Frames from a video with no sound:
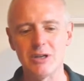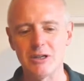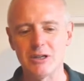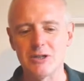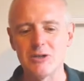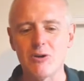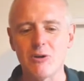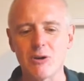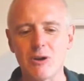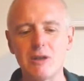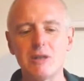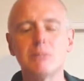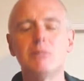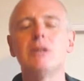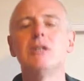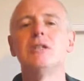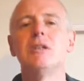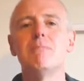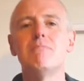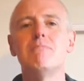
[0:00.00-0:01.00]
It's not going to
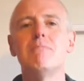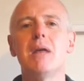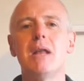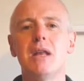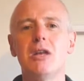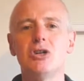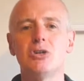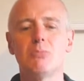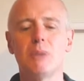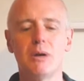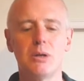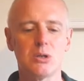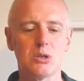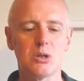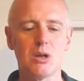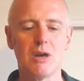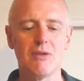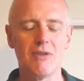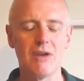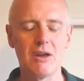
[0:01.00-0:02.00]
be diminished by
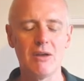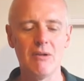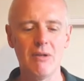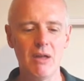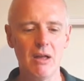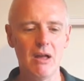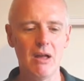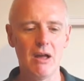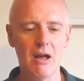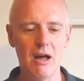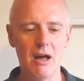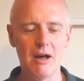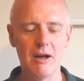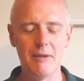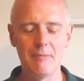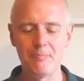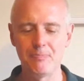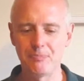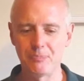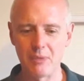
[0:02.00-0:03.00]
serving
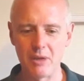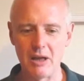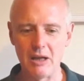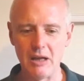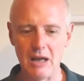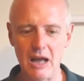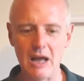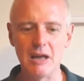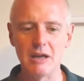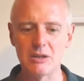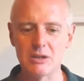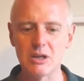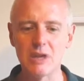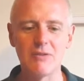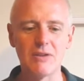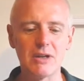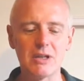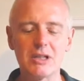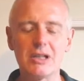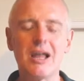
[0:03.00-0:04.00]
um, uh,
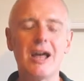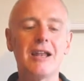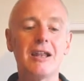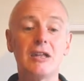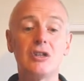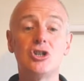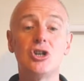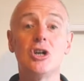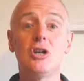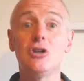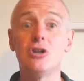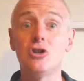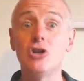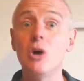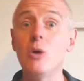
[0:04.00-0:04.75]
serving slightly chilled.